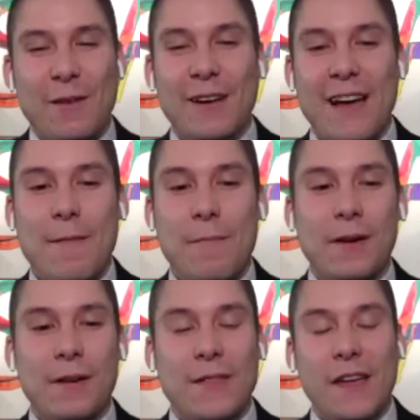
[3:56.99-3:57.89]
Well,
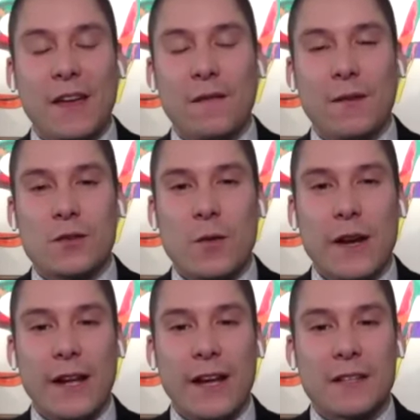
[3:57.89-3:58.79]
Amber, thank you for
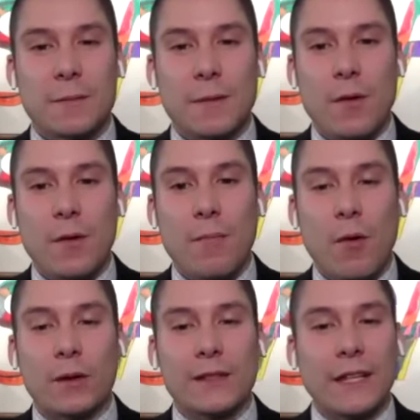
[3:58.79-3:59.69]
joining us, but more
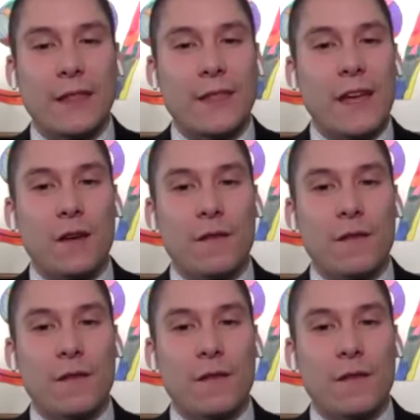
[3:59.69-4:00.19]
importantly, thank